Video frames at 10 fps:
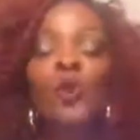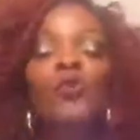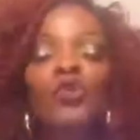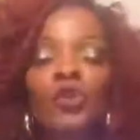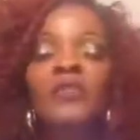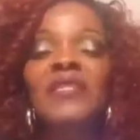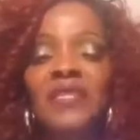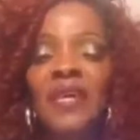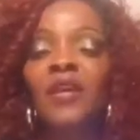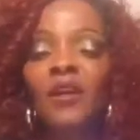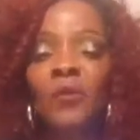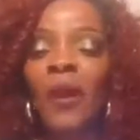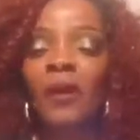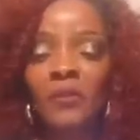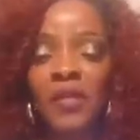You're sitting
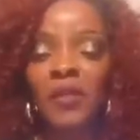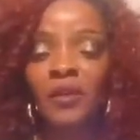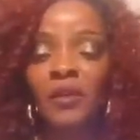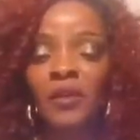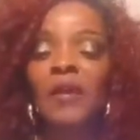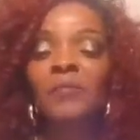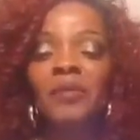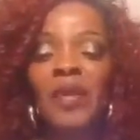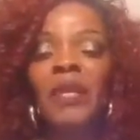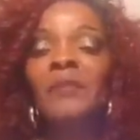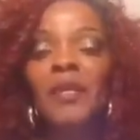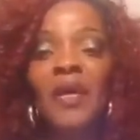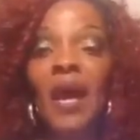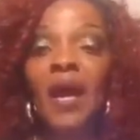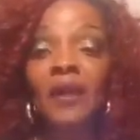around here blaming
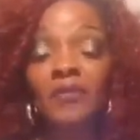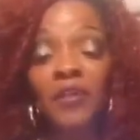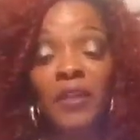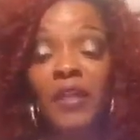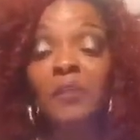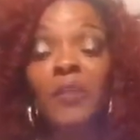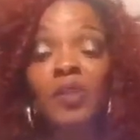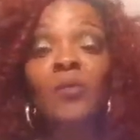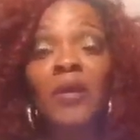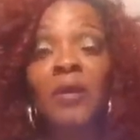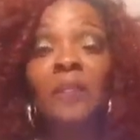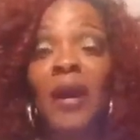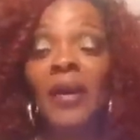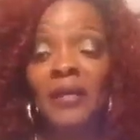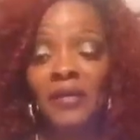God for keeping you in a
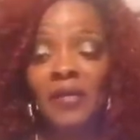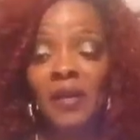bind,